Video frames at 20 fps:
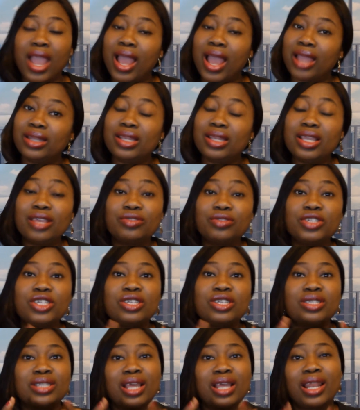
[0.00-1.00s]
And if
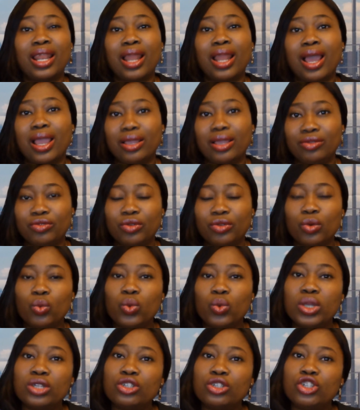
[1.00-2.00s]
she's
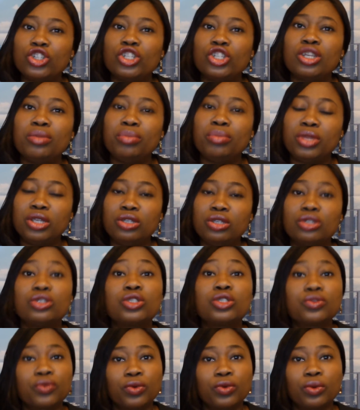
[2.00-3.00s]
alive, will she be
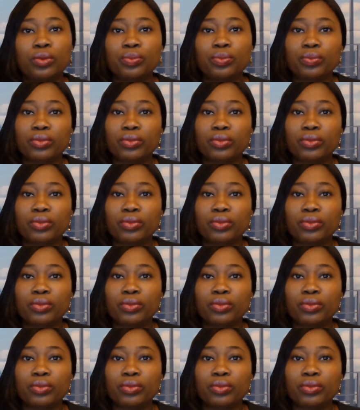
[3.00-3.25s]
useful?